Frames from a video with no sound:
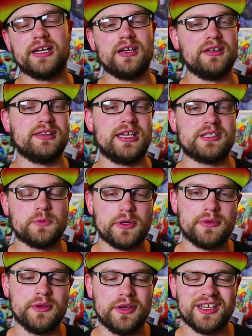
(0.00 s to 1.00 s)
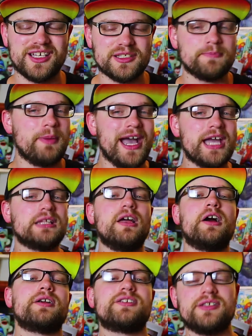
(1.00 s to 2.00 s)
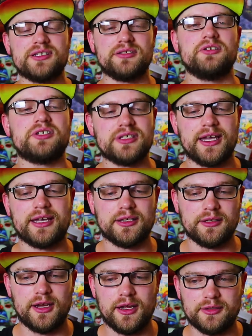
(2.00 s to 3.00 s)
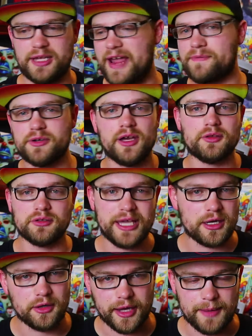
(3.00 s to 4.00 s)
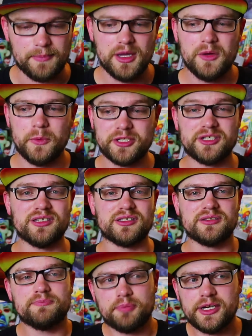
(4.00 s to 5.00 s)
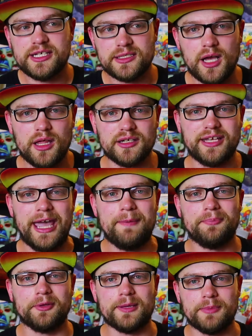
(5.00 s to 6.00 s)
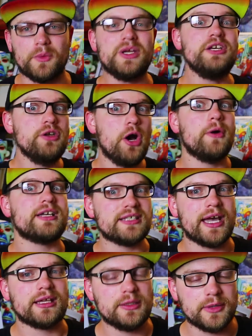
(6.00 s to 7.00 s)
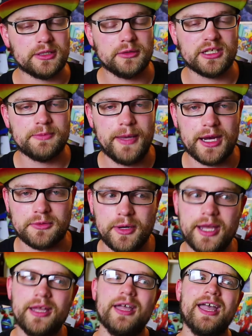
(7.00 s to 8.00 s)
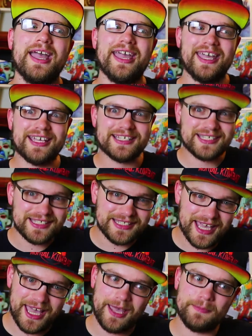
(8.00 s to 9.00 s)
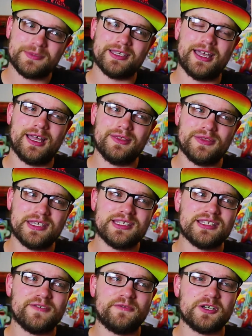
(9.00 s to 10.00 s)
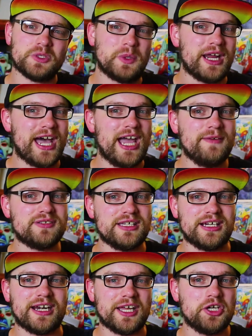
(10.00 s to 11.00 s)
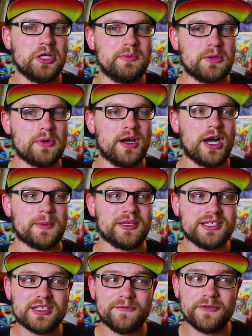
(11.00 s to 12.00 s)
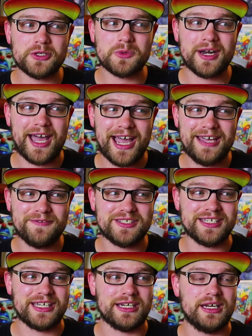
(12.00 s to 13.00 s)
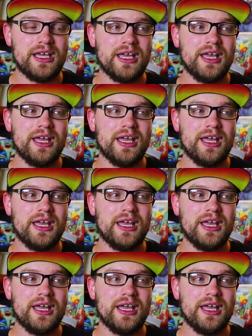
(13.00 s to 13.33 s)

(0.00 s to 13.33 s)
like that's worth noting, because by and large, this looks like every other LEGO game, which is pretty solid gameplay, but we know exactly what to expect, right? Except, this is the first one I've seen, and I could be wrong, but this is the first one I've seen